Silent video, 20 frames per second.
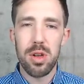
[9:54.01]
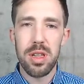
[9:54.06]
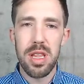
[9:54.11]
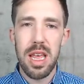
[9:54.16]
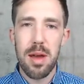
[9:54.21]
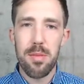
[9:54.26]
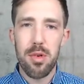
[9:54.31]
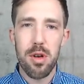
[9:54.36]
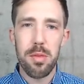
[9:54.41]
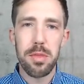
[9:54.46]
and
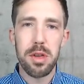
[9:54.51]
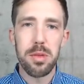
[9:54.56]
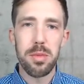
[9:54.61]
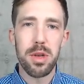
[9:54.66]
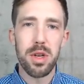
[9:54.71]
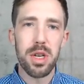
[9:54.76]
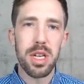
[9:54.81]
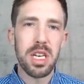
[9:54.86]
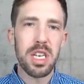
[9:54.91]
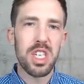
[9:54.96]
that
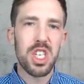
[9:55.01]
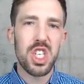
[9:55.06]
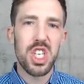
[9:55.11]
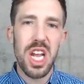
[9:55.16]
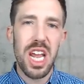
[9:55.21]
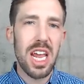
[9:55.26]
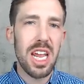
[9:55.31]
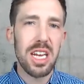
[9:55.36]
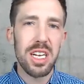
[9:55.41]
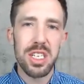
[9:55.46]
permeability
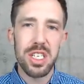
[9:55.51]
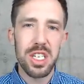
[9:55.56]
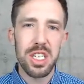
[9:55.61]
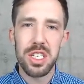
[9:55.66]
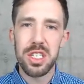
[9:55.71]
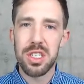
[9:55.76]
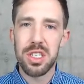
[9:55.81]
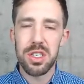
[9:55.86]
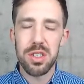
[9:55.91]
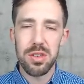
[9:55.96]

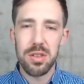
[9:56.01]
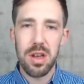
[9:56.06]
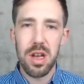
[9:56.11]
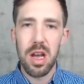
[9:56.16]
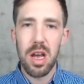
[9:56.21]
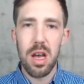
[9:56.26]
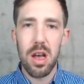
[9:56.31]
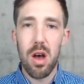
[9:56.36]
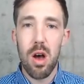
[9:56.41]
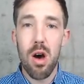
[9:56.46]
changes
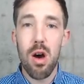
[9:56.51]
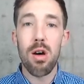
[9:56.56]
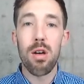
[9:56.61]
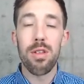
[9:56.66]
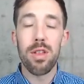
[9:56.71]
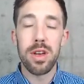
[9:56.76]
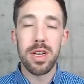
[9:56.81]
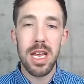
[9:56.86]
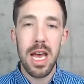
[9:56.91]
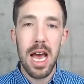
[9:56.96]
uh, all
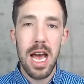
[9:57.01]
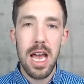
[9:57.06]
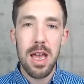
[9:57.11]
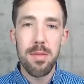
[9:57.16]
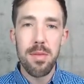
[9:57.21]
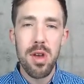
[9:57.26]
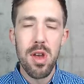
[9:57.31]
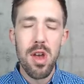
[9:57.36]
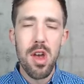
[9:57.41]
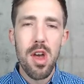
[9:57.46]
the
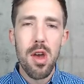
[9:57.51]
time.